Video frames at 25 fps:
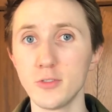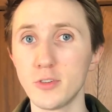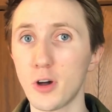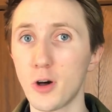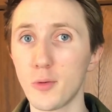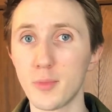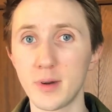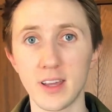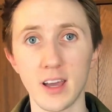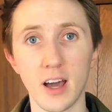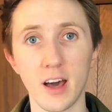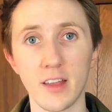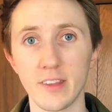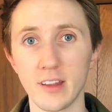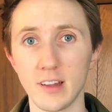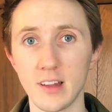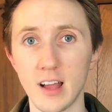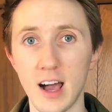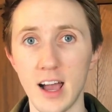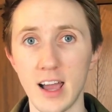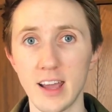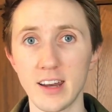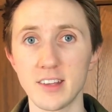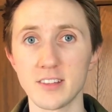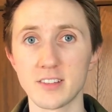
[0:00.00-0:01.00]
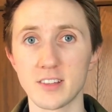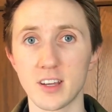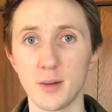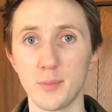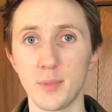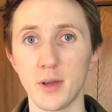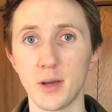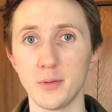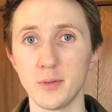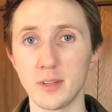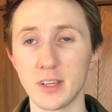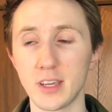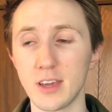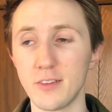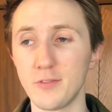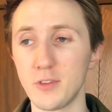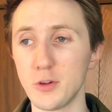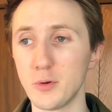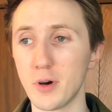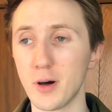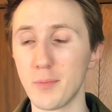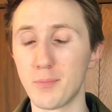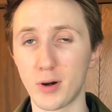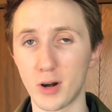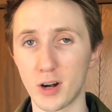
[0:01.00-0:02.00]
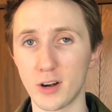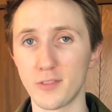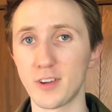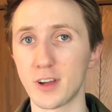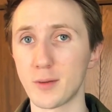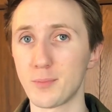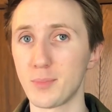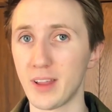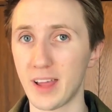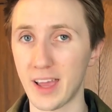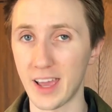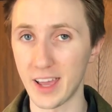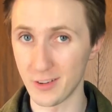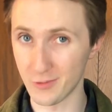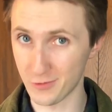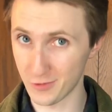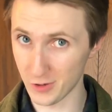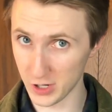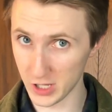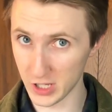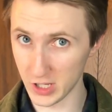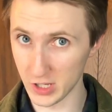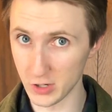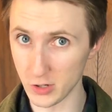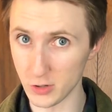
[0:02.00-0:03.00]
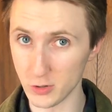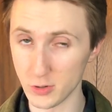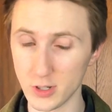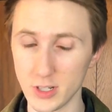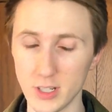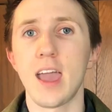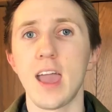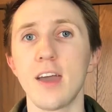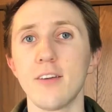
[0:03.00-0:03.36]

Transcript: Nobody on the line is going to be able to give you a perfect plan for you.